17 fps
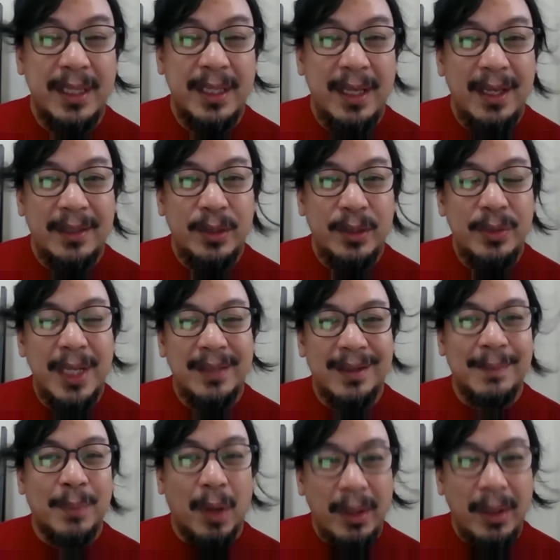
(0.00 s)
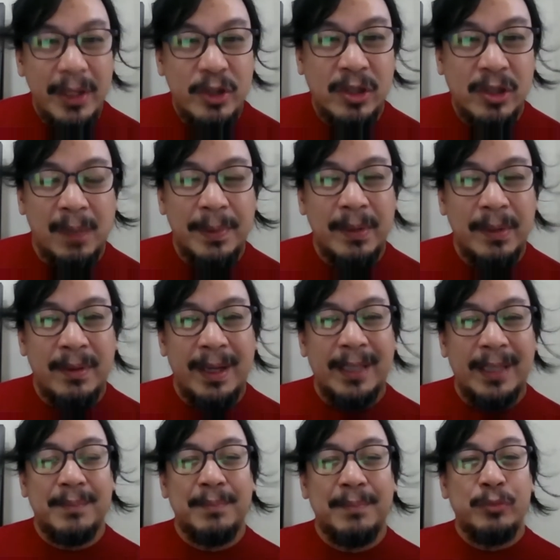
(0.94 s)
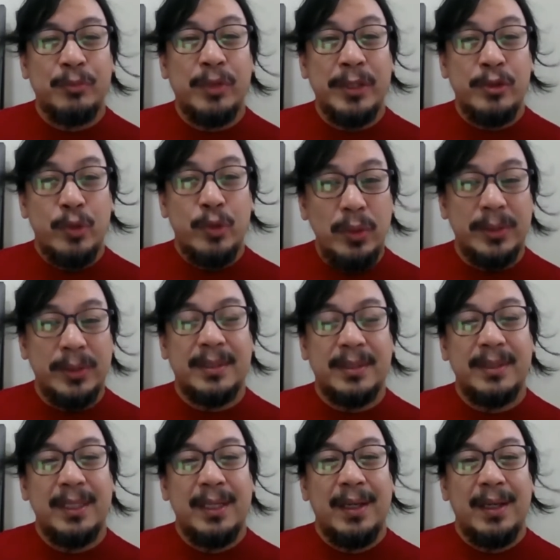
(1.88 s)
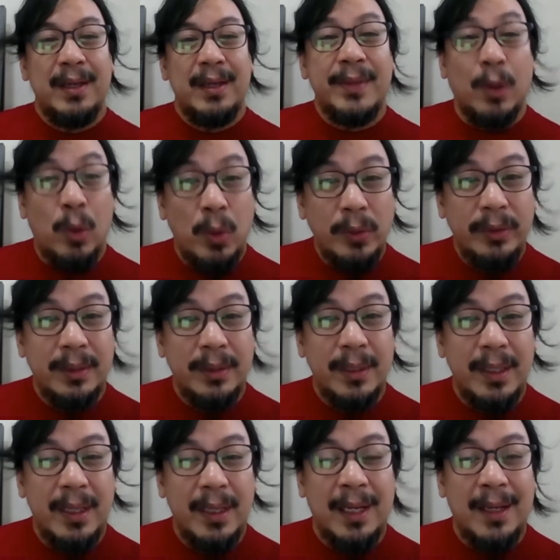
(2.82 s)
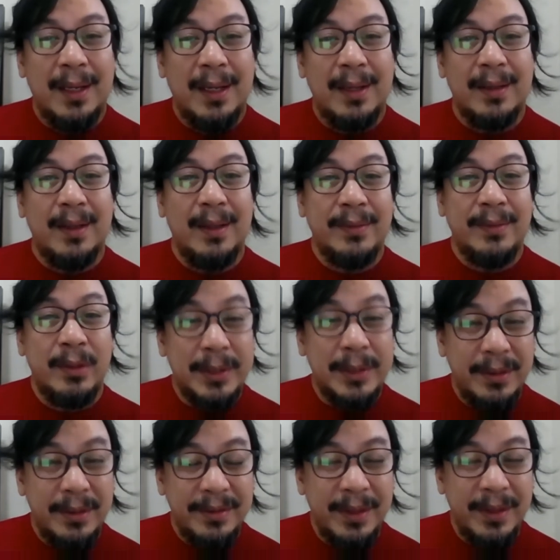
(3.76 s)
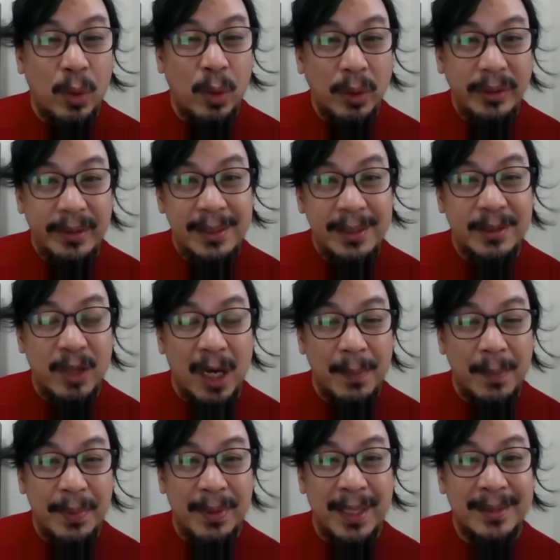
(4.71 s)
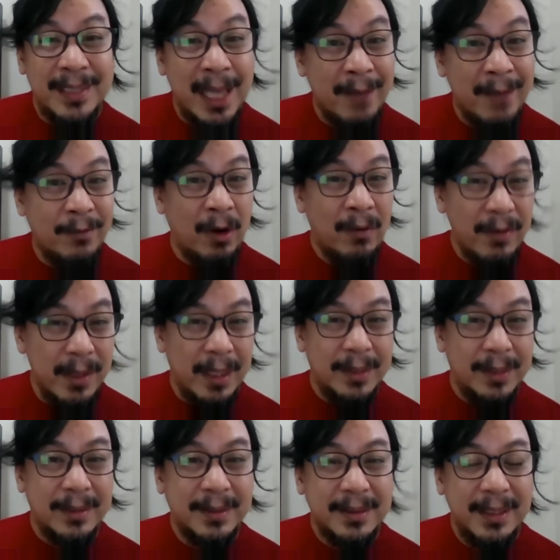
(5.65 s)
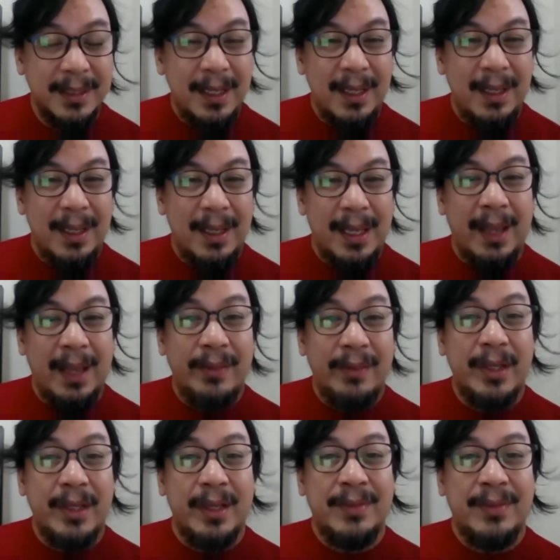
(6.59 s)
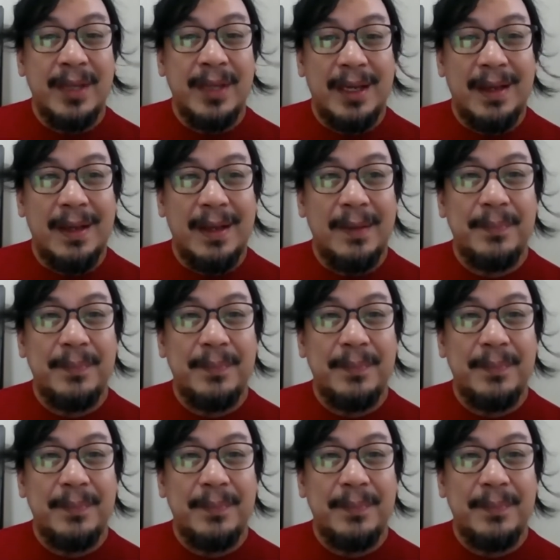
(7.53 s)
do not abolish copyright, but reduce the hold these copyrights have over us, and the